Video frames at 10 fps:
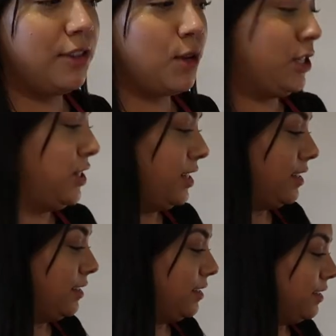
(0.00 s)
have a
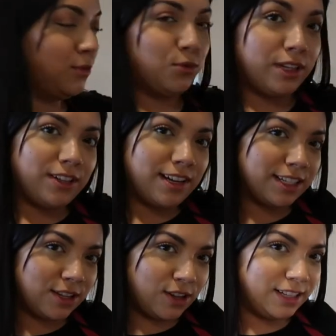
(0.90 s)
question. What do you
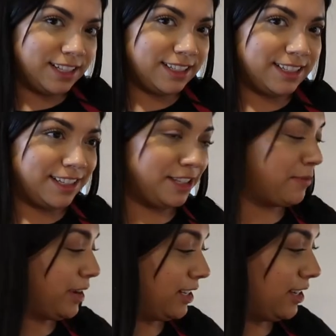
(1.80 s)
guys call this? Because in
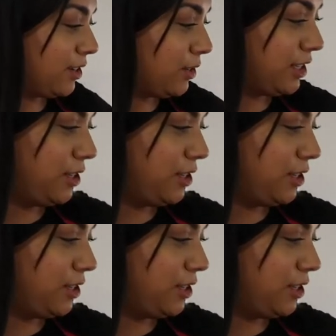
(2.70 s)
Mexico, this